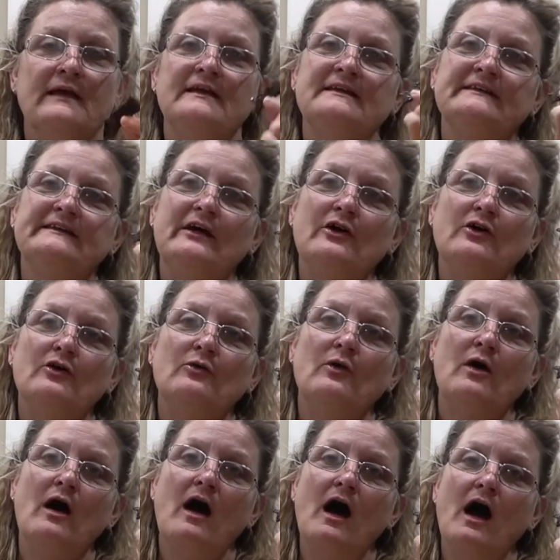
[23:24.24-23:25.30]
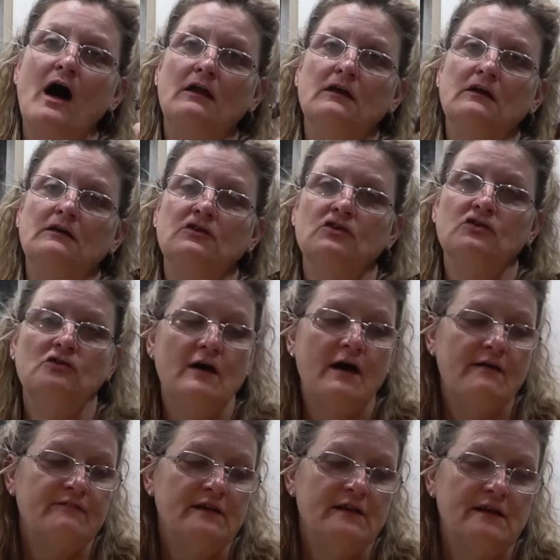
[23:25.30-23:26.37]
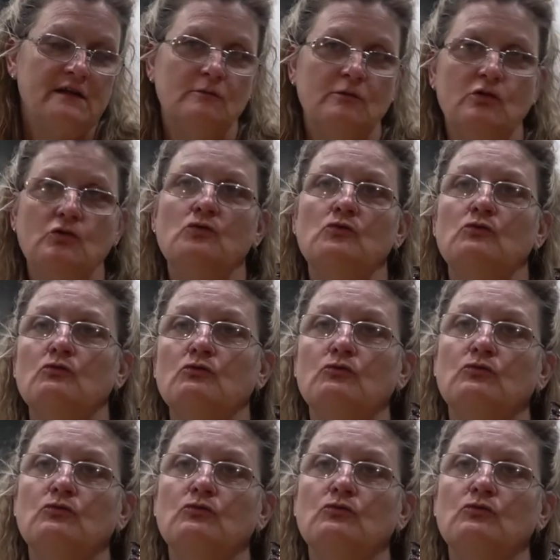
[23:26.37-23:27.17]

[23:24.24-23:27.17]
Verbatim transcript: So, how long do you have to let them cool?